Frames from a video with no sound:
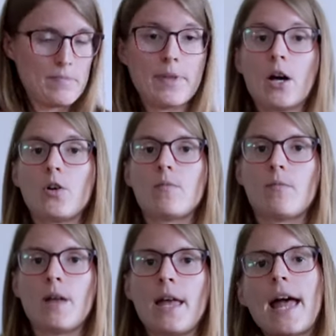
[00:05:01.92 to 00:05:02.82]
now,
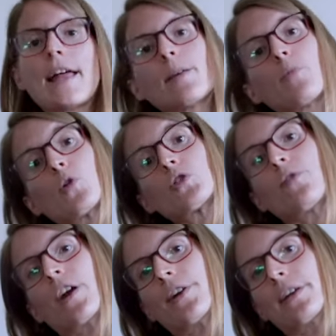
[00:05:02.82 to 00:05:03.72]
and I'm also
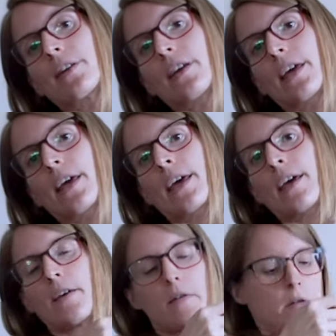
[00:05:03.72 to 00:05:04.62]
wearing
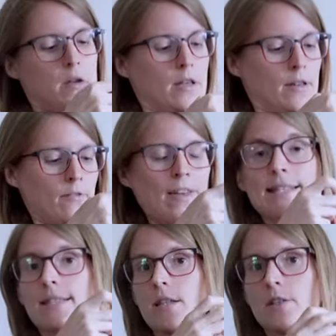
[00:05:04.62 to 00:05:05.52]
a
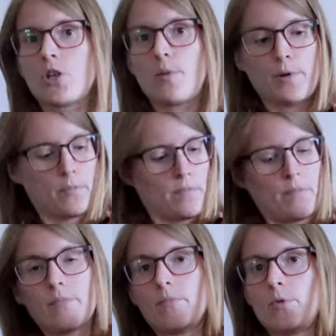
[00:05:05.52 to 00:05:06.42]
vest top
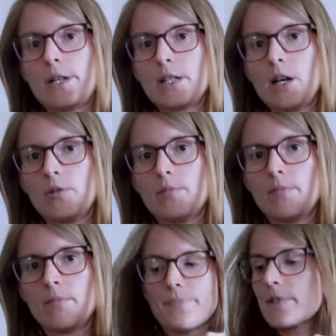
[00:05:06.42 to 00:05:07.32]
right now. But
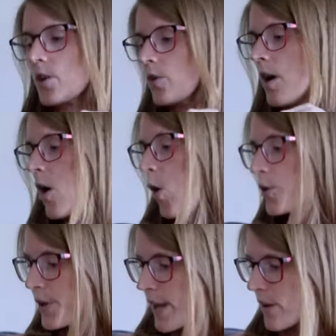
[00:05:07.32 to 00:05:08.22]
yeah, so
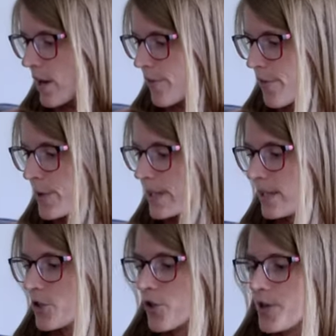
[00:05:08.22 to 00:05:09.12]
altogether I have 3
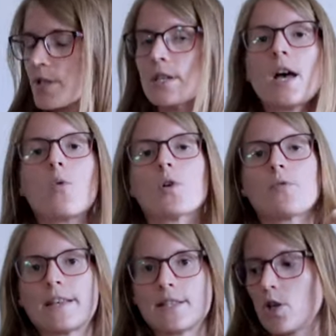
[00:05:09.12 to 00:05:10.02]
t-shirts, 1
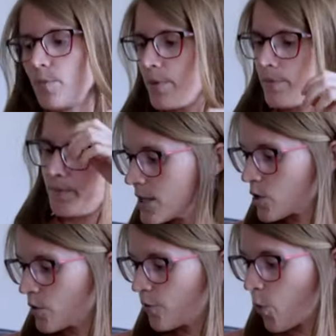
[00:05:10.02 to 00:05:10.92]
vest top.
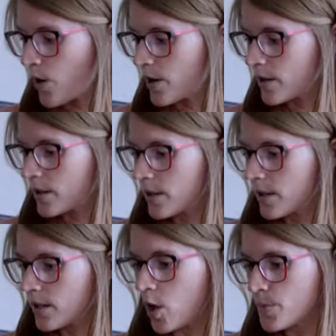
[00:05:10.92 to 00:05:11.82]
So 4
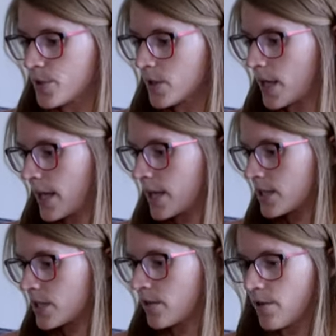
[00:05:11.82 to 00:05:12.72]
tops
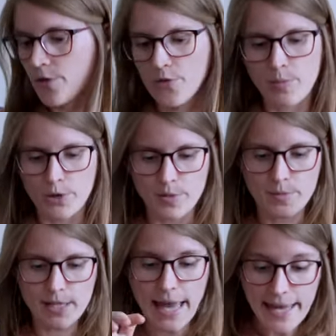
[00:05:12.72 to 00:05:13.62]
and 3
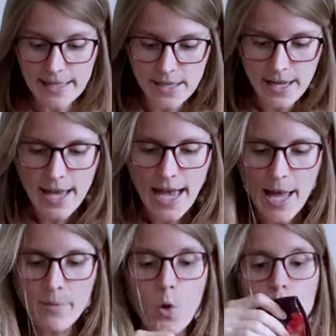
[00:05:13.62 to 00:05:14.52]
bottoms. And
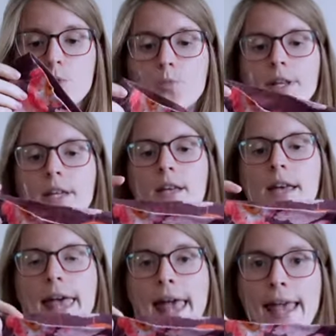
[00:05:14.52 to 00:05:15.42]
I'm also bringing
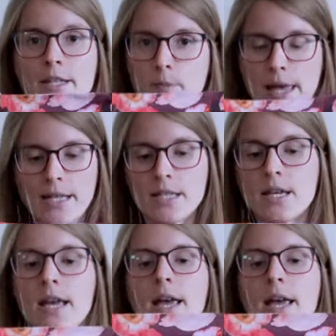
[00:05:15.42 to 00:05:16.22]
a headband,